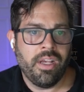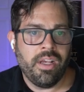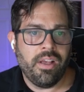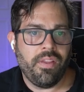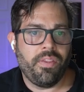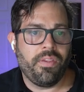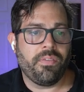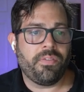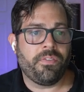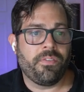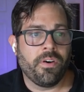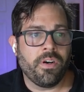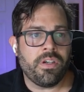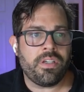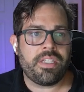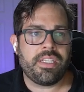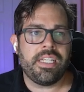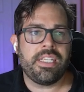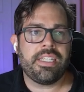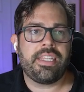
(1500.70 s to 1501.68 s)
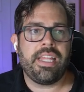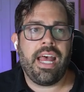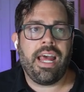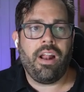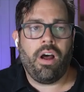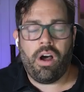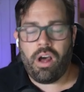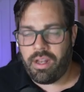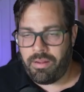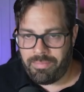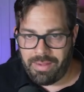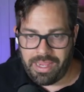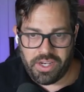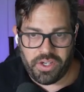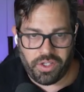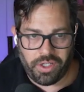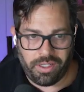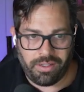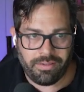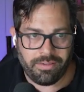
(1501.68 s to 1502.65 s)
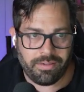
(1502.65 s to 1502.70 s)
The first is that
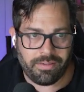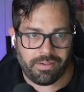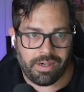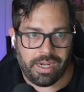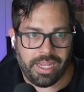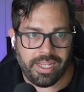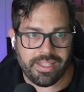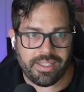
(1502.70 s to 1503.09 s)
automation. Right?